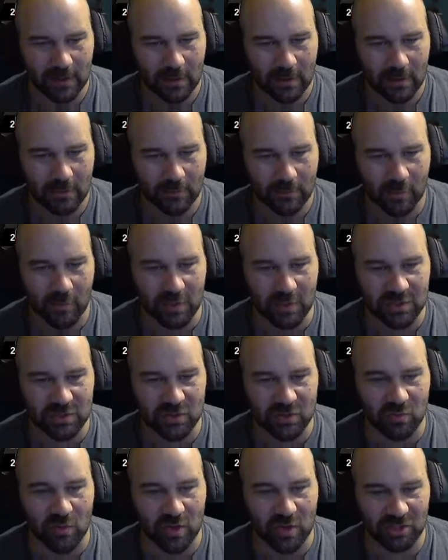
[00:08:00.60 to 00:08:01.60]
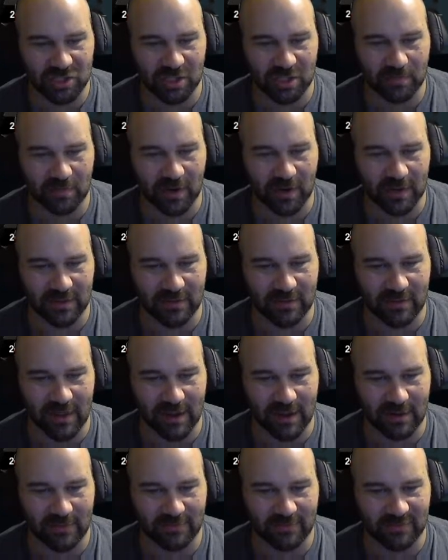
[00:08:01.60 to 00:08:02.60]
But we do want Shipwright in the
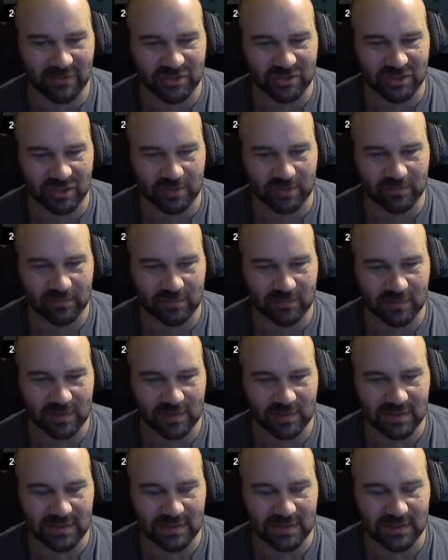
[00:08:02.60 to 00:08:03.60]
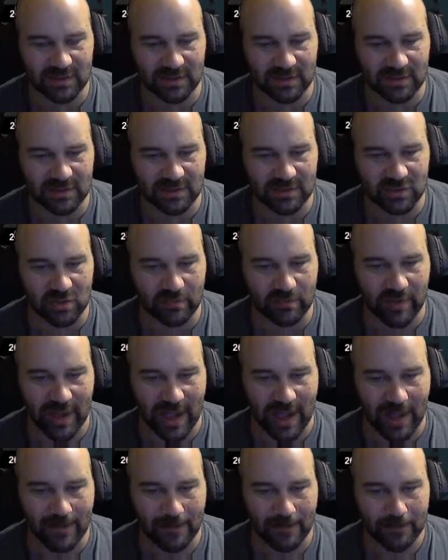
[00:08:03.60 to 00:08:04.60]
lineup for sure. He's a good
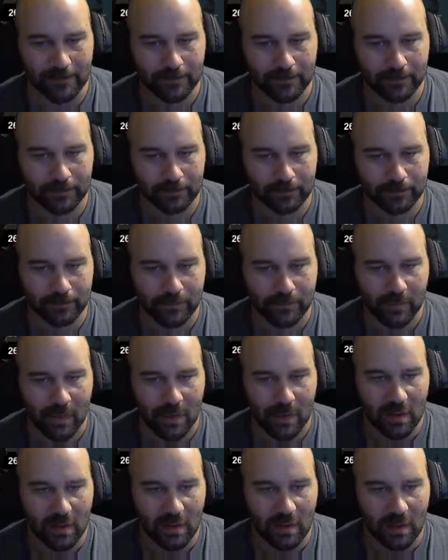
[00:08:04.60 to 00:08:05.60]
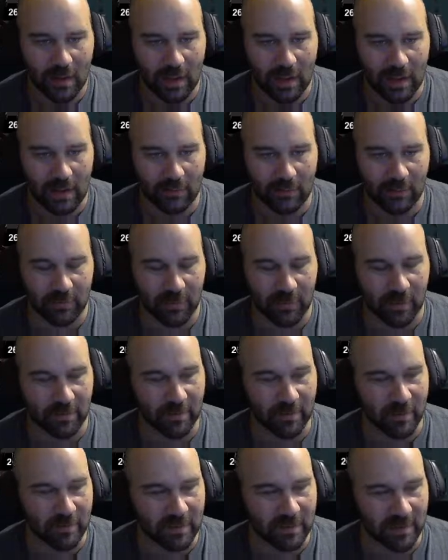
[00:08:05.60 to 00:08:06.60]
bat. And we'd probably
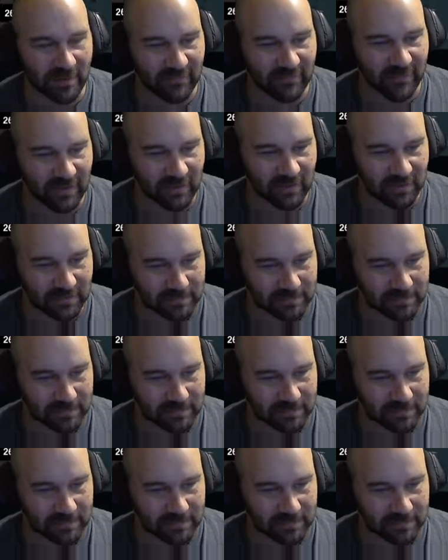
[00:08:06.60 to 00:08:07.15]
put him in left field.